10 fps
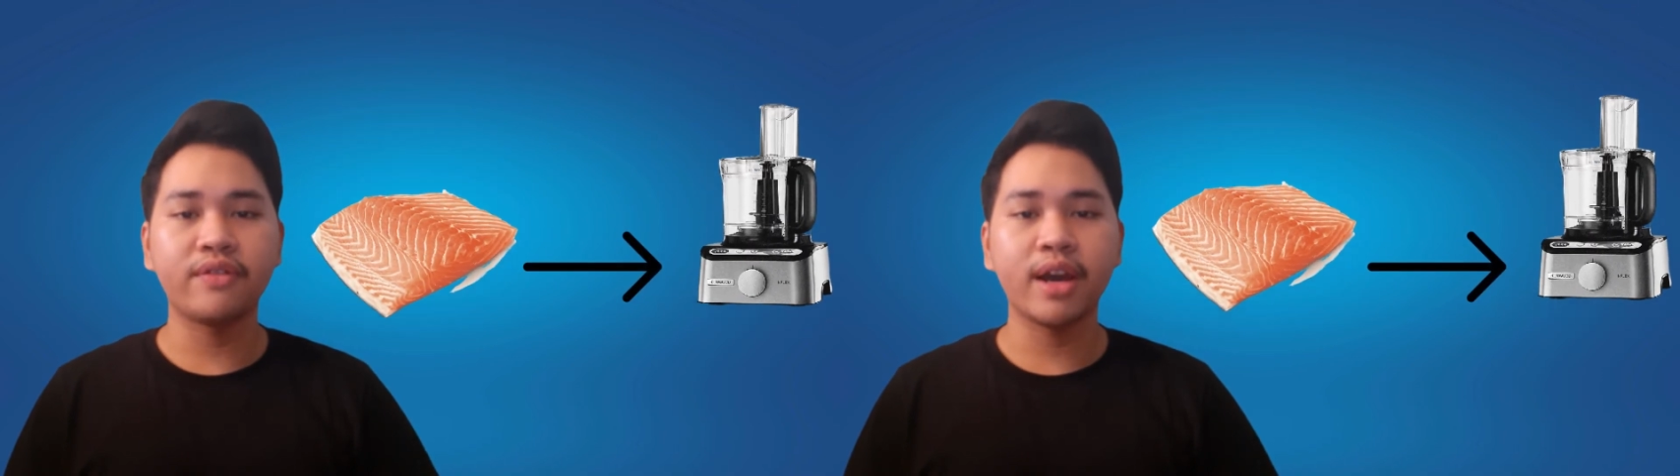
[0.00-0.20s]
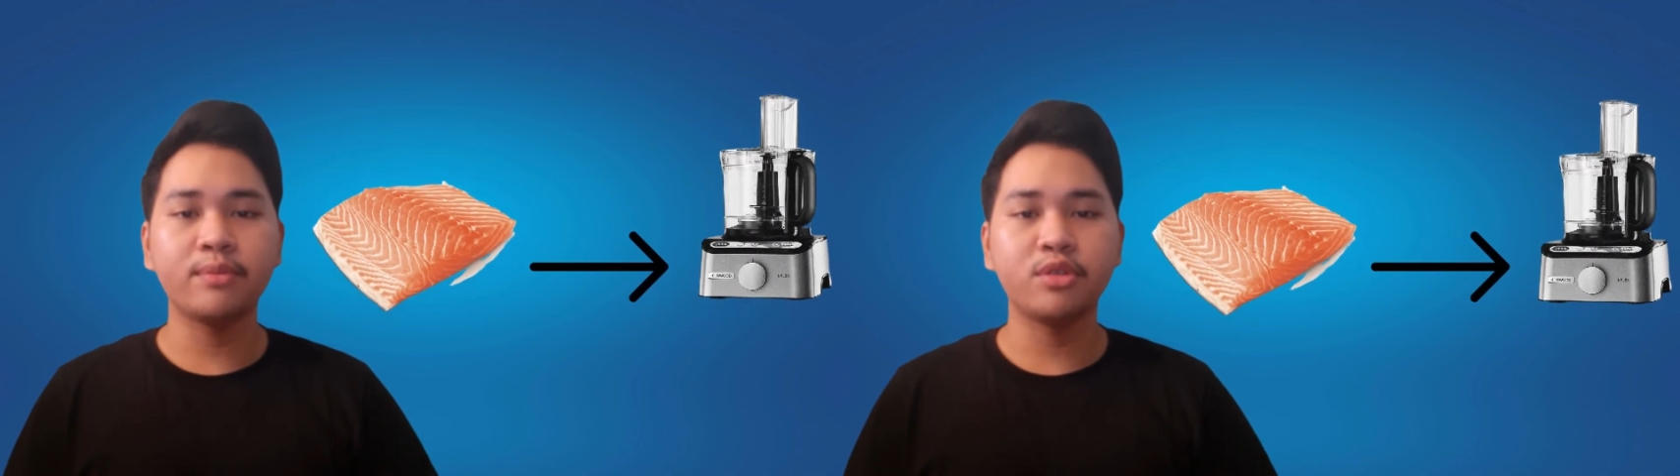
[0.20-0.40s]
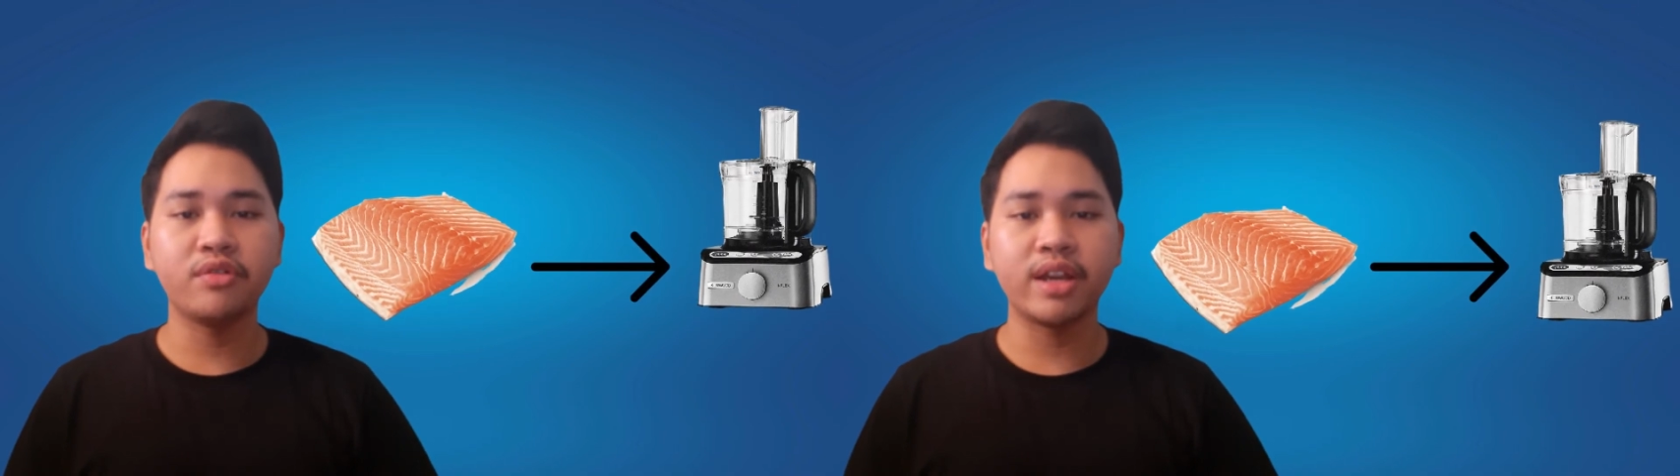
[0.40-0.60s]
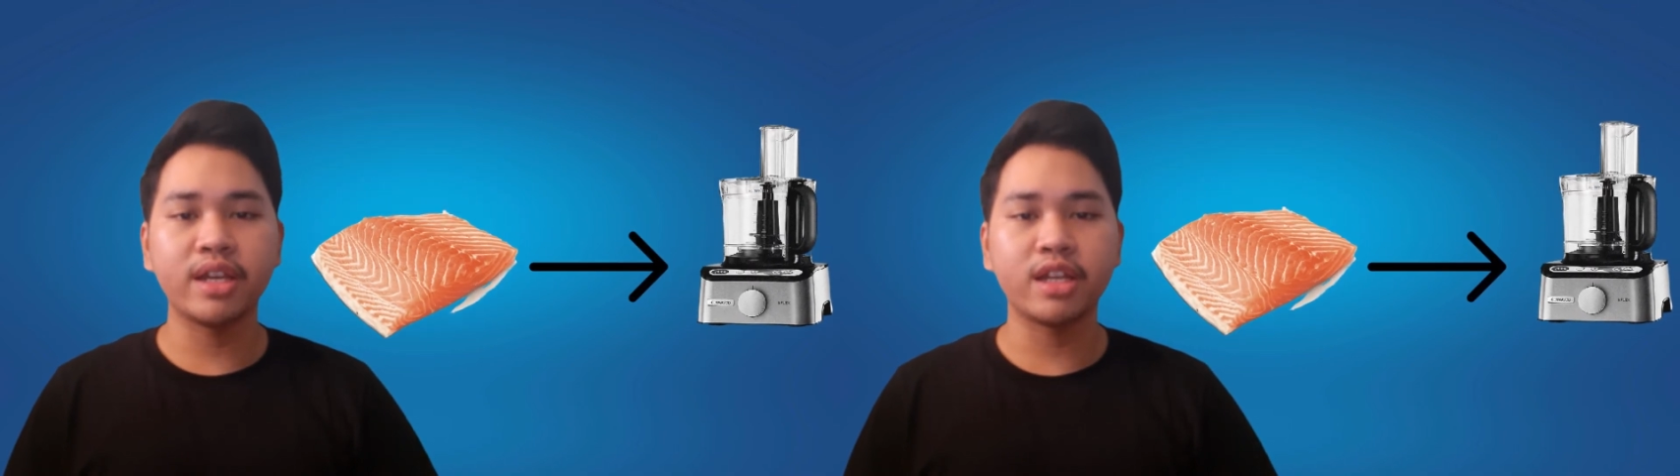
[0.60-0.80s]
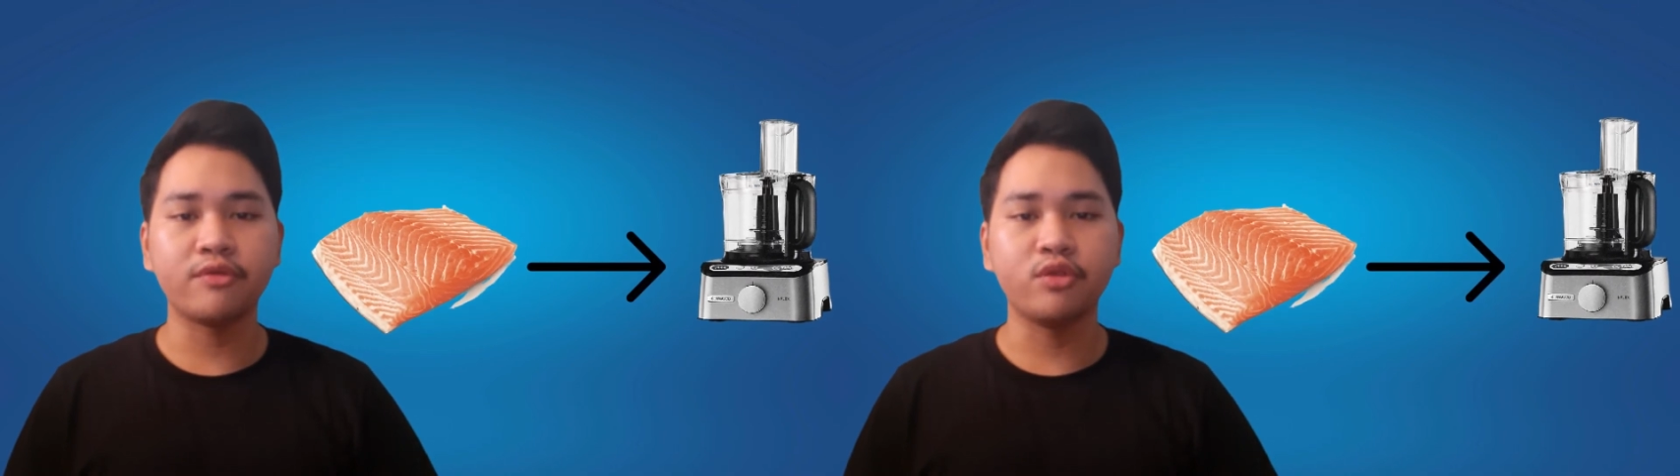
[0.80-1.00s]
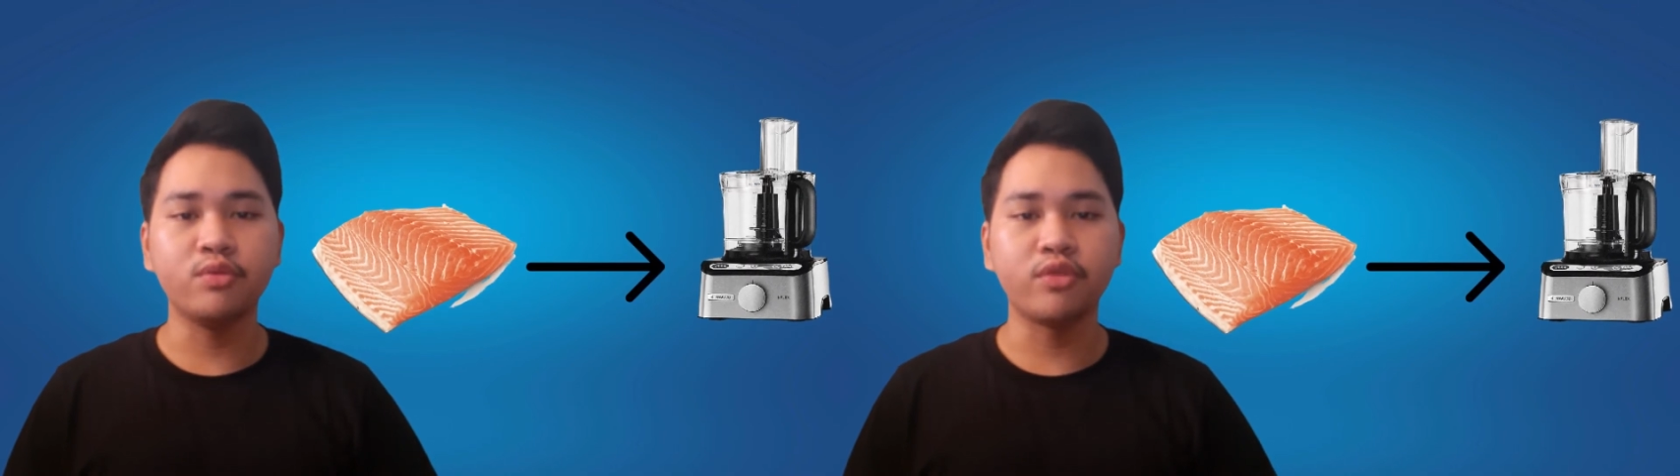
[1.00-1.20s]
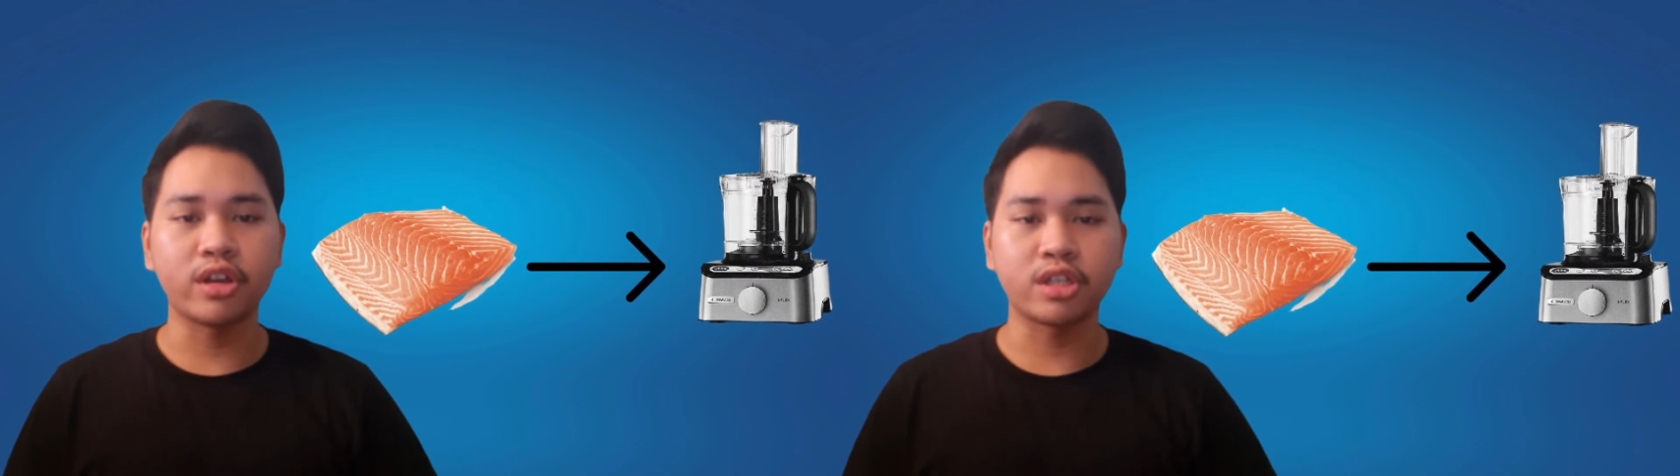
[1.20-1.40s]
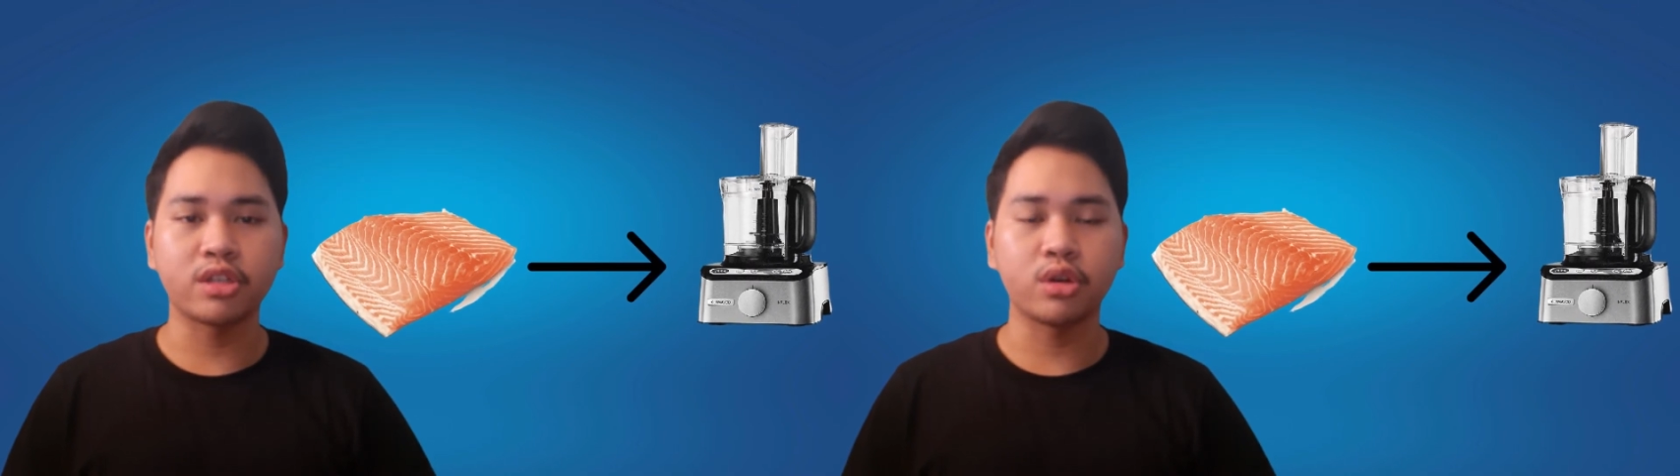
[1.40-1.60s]
fine puree in a food
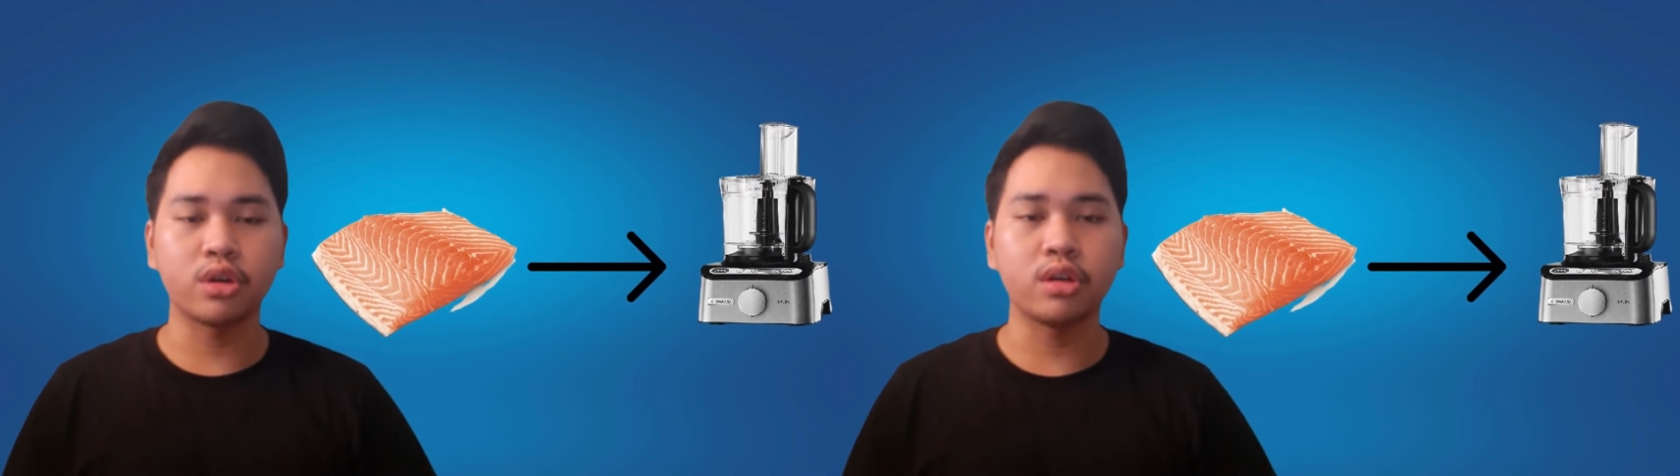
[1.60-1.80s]
processor.